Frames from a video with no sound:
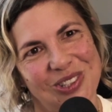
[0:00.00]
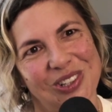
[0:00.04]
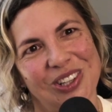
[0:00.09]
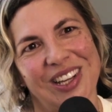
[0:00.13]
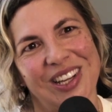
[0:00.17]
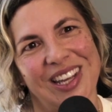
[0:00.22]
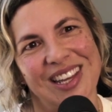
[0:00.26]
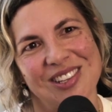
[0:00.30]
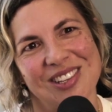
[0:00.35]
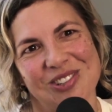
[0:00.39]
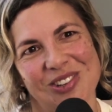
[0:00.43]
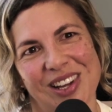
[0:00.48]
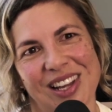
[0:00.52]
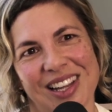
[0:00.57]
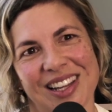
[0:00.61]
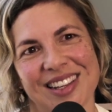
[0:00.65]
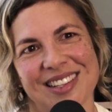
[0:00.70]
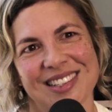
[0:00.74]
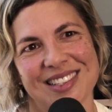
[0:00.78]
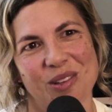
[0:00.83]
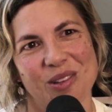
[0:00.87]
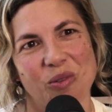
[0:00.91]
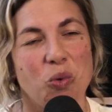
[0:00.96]
took Israel
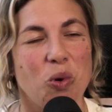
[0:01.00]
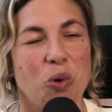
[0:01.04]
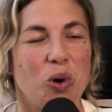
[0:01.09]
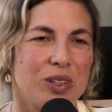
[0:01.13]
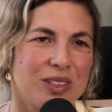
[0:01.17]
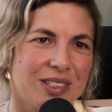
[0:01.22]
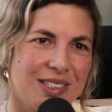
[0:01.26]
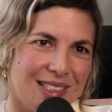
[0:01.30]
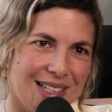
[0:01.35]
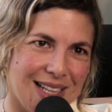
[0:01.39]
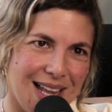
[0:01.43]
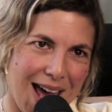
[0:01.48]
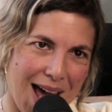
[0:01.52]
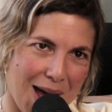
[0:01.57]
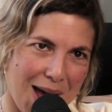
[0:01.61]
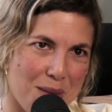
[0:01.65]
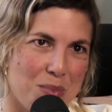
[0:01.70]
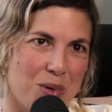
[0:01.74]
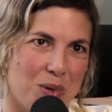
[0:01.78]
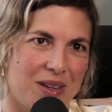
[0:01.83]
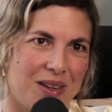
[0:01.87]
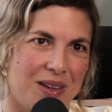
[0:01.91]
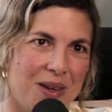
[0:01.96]
as the world's
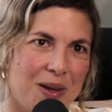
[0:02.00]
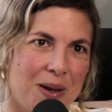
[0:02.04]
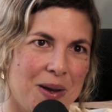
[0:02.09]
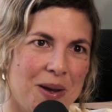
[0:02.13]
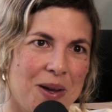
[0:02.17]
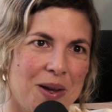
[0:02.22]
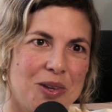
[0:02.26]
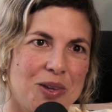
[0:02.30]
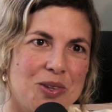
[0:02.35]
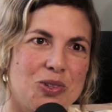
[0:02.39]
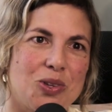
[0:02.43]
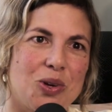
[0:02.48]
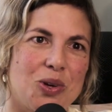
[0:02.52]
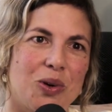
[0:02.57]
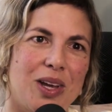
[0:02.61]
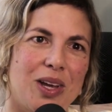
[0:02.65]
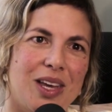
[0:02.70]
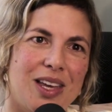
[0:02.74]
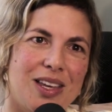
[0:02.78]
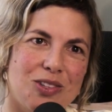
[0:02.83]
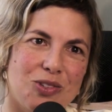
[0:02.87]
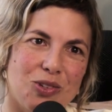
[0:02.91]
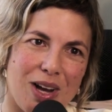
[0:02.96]
lab. So
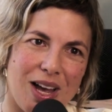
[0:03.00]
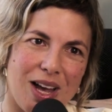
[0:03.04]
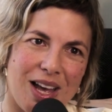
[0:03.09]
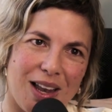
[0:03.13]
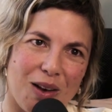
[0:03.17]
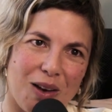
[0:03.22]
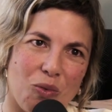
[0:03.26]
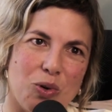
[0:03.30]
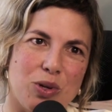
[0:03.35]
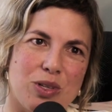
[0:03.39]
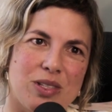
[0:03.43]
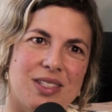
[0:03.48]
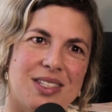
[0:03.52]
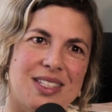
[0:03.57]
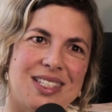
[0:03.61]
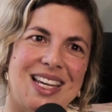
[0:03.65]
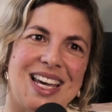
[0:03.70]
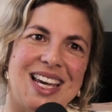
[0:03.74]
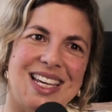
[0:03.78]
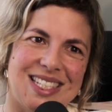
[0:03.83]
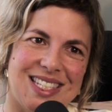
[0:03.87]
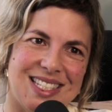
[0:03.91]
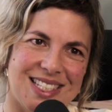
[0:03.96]
Israel was
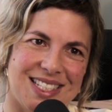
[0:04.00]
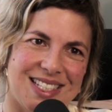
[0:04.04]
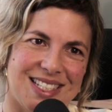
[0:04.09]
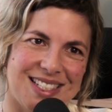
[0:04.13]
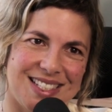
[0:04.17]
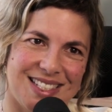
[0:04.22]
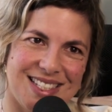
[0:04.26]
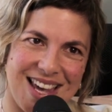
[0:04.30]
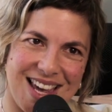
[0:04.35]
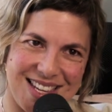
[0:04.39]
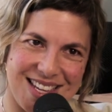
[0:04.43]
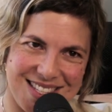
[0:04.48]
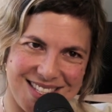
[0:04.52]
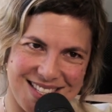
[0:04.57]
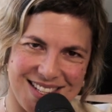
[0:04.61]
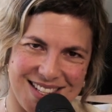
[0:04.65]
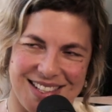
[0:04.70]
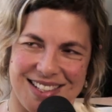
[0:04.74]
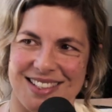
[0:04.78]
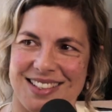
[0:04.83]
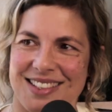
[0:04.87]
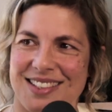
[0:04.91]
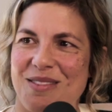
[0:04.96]

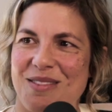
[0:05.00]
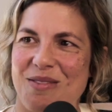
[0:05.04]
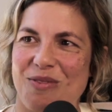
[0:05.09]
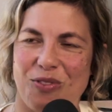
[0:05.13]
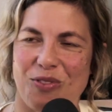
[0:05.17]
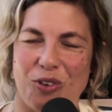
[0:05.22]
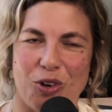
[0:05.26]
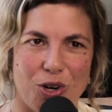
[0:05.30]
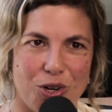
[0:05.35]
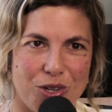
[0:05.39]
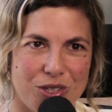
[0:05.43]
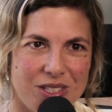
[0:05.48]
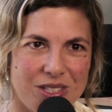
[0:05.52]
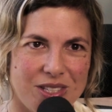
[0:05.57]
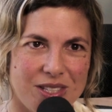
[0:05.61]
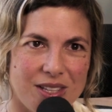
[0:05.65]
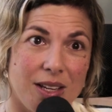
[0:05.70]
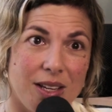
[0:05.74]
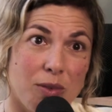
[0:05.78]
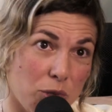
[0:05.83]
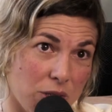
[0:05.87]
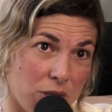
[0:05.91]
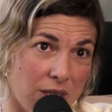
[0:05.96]
tested first.
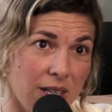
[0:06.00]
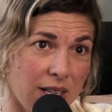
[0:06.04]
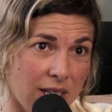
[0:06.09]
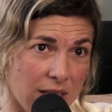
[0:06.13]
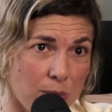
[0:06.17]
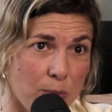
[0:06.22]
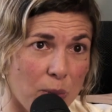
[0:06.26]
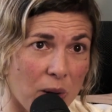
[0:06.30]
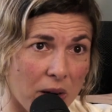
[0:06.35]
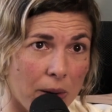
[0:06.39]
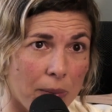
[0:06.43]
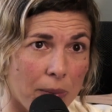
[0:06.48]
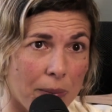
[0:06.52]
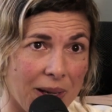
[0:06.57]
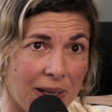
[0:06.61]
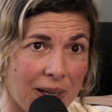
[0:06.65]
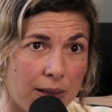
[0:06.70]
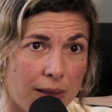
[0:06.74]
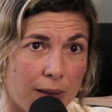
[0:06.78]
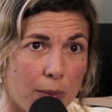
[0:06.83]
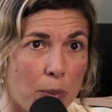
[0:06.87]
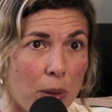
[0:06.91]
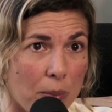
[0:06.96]
It was an
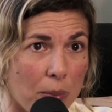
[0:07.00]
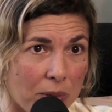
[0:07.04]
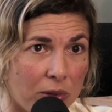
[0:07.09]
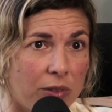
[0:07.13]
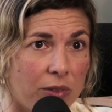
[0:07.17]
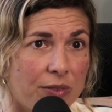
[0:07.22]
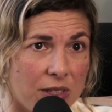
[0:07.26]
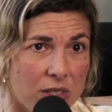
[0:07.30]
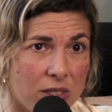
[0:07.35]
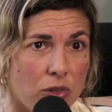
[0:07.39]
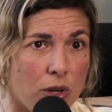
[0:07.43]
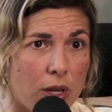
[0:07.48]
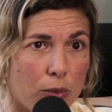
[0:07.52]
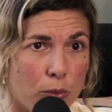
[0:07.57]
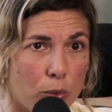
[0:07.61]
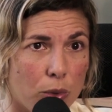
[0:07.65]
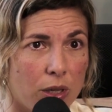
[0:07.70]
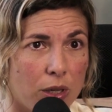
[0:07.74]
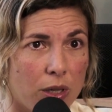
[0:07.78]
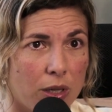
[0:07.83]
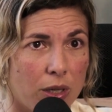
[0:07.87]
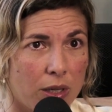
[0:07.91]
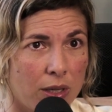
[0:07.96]
experiment. The people of Israel
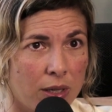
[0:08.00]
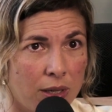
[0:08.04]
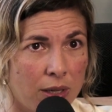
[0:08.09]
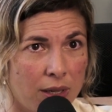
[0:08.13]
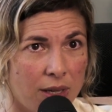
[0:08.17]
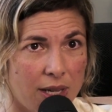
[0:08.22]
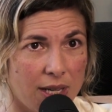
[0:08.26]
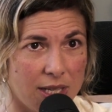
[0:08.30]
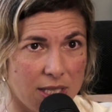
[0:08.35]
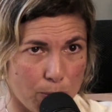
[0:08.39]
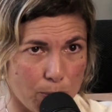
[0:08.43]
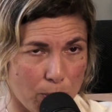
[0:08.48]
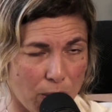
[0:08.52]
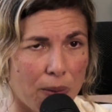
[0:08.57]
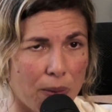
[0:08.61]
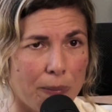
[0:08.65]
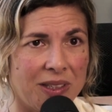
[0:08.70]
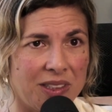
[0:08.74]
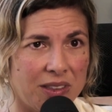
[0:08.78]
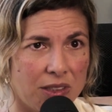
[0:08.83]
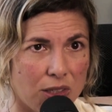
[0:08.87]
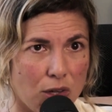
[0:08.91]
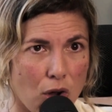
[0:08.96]
were
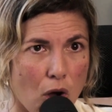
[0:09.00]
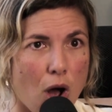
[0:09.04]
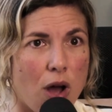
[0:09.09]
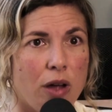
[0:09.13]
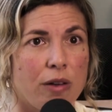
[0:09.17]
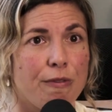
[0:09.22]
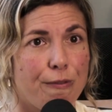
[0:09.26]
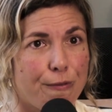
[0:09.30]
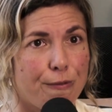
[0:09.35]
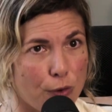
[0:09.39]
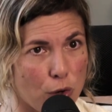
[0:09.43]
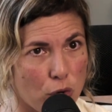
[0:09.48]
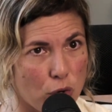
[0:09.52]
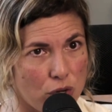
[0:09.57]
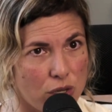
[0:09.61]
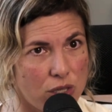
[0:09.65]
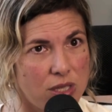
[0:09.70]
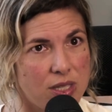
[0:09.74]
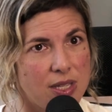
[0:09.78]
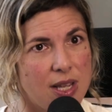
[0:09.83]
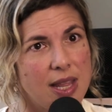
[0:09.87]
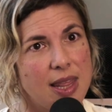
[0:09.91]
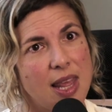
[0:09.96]
experimented on
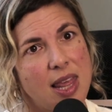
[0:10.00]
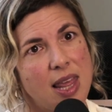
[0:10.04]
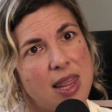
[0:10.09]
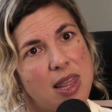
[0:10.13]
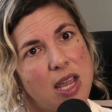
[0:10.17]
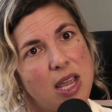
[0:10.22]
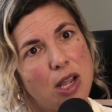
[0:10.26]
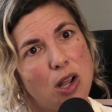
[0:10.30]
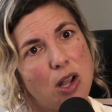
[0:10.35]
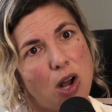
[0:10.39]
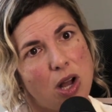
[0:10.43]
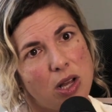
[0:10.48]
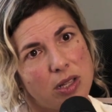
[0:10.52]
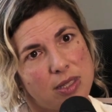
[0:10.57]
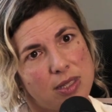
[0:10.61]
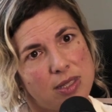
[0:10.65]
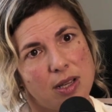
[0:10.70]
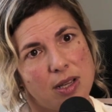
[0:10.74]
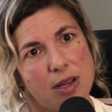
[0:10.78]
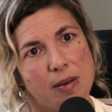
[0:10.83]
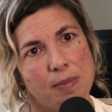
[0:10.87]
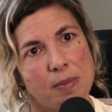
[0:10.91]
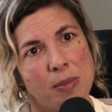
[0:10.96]
first, and then they got
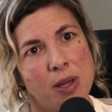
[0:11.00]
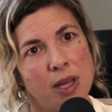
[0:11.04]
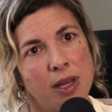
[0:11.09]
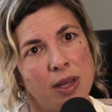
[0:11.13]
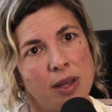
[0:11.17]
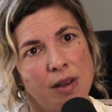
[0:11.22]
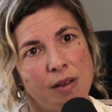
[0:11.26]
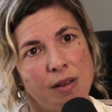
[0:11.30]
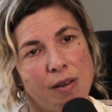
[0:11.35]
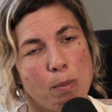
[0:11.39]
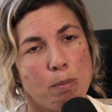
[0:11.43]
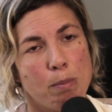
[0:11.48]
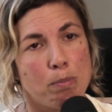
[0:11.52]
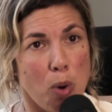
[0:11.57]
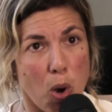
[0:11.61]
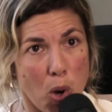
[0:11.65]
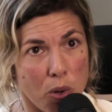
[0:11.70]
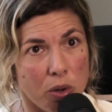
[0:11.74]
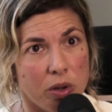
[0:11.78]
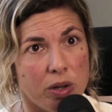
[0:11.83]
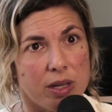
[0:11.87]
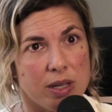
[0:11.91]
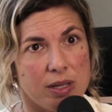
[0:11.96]
some
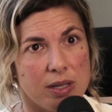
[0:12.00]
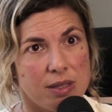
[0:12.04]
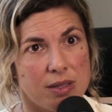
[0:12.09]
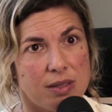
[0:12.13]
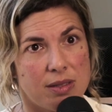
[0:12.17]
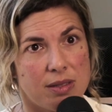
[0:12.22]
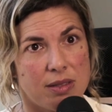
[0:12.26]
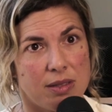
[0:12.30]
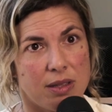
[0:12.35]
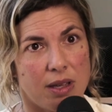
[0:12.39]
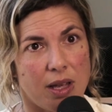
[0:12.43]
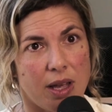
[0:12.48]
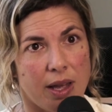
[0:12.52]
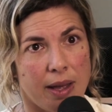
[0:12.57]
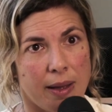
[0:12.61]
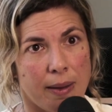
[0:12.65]
bogus